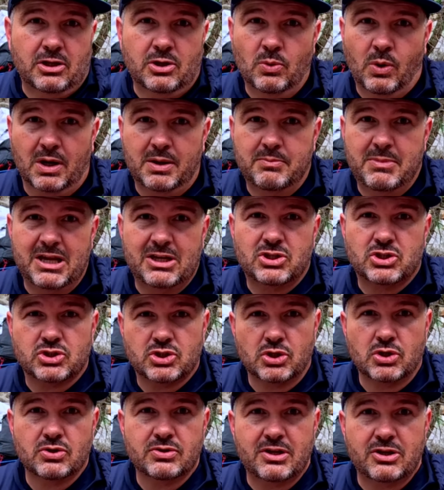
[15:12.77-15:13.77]
You want to make
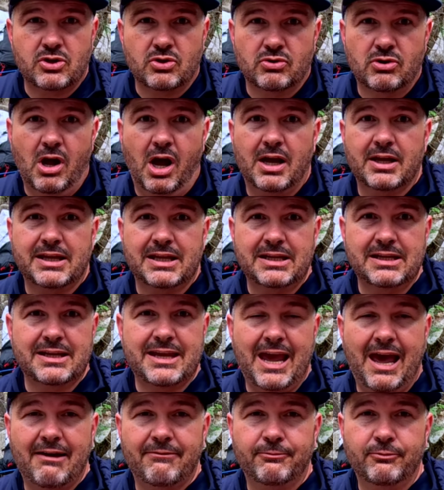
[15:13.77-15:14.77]
sure that you're not getting
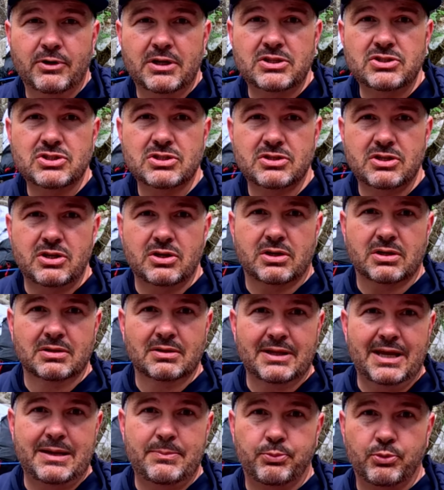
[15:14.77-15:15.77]
calf ridge, that you can
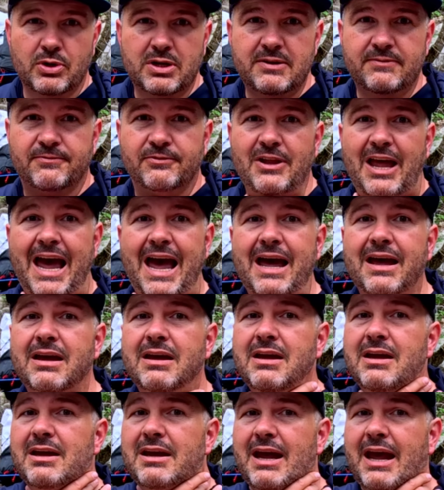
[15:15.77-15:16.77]
lay pretty flat,
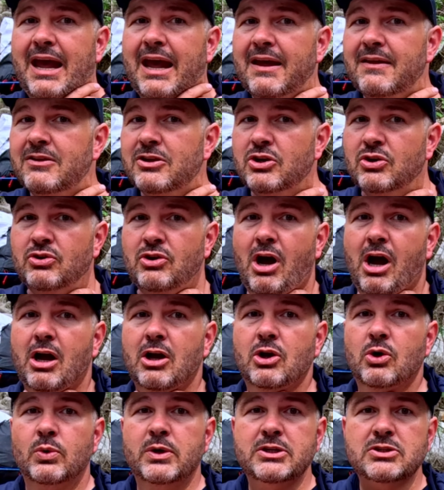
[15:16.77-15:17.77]
and that you're
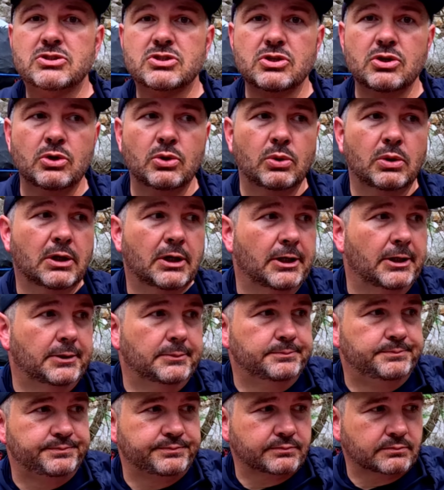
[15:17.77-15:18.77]
not going to
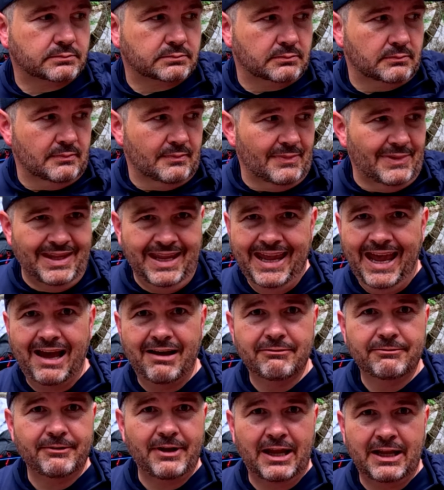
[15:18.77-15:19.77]

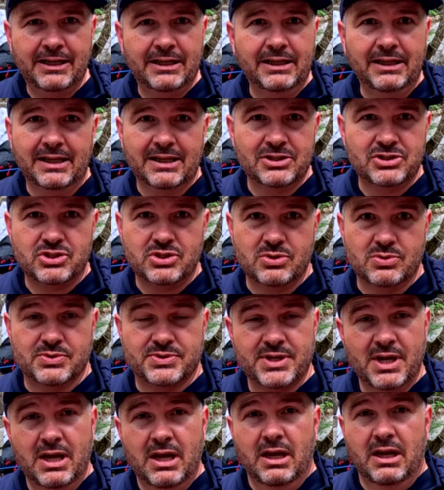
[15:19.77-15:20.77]
have any
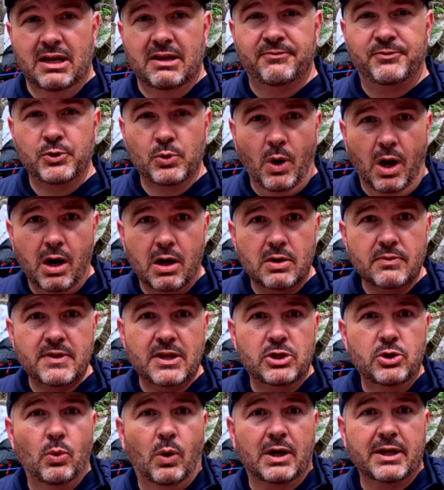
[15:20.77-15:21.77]
issues. If you are,
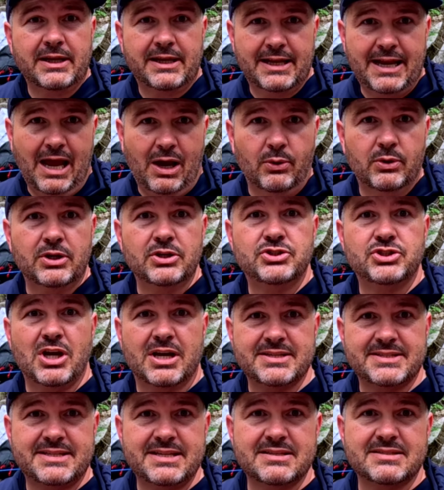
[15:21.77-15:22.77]
then you want to get out and
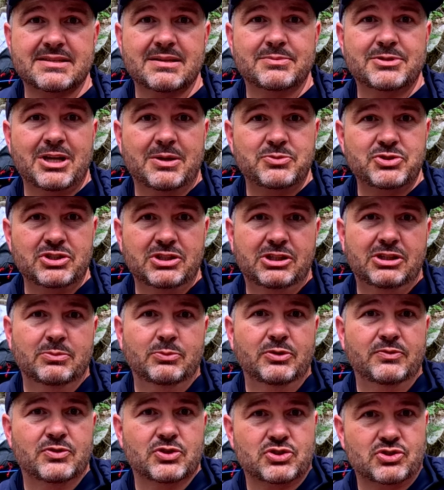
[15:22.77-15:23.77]
adjust it. Sometimes you need to
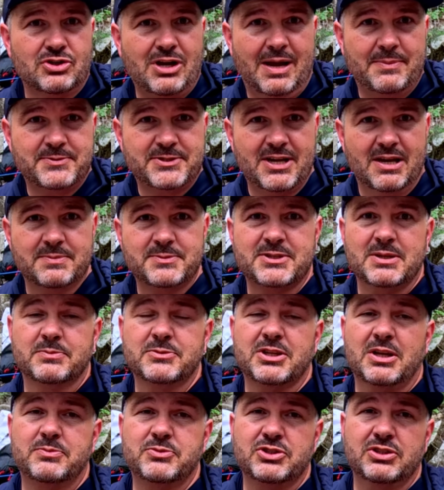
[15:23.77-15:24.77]
move the straps up,
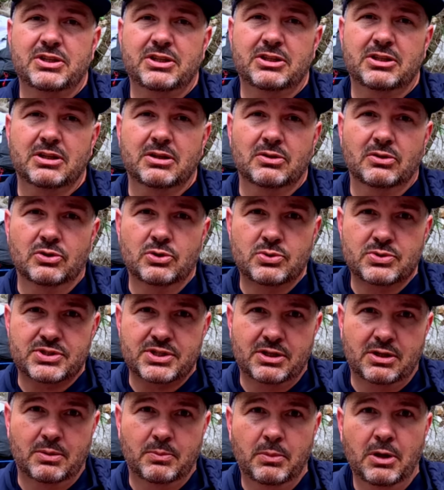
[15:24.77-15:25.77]
sometimes you need to
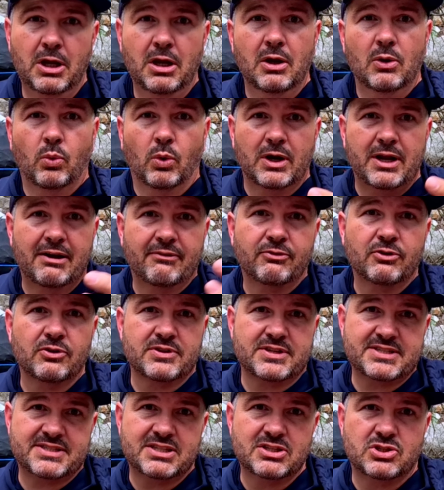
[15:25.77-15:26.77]
loosen them, whatever
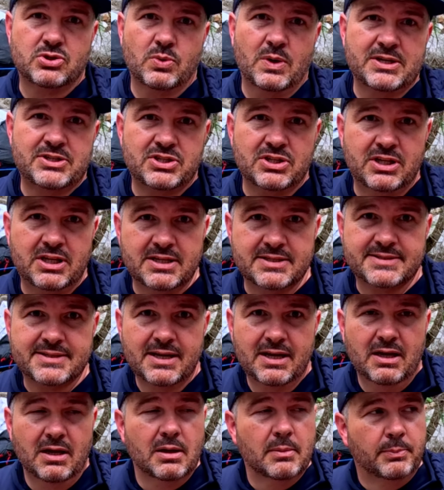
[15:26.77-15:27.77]
the situation is.
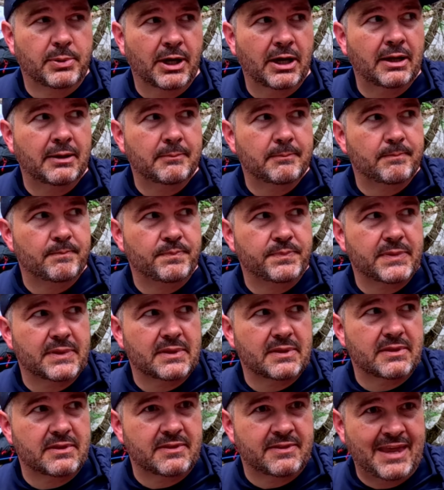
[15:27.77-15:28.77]
But
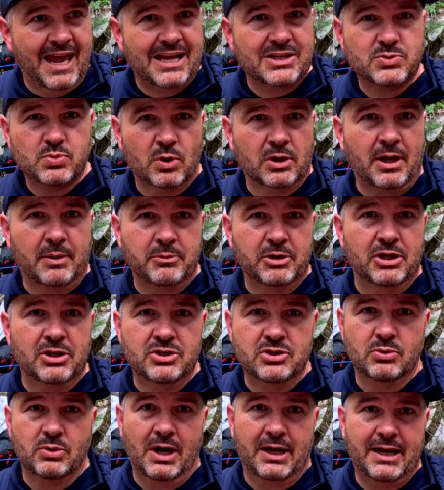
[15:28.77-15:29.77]
that's what I'm going to
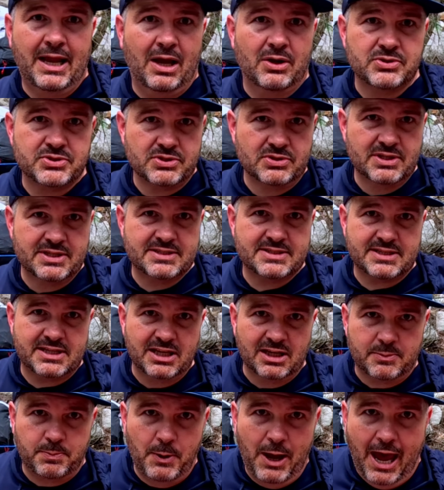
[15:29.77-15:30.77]
do right now. So let's
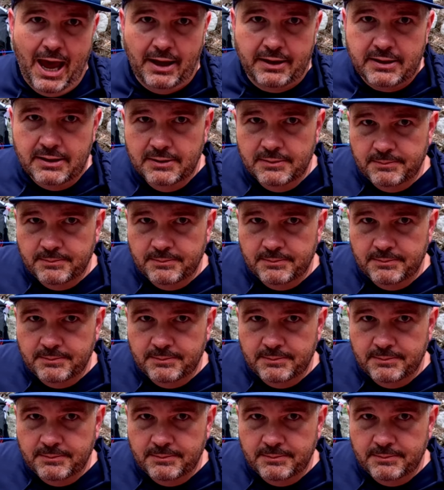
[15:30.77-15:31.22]
kick back.